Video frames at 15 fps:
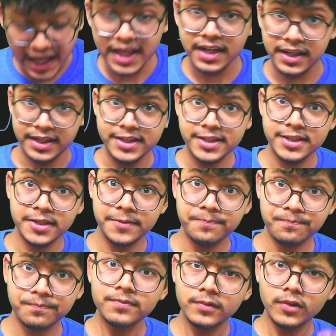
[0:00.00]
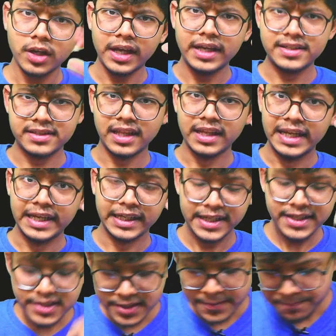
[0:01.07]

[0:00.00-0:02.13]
list, as in the linked list,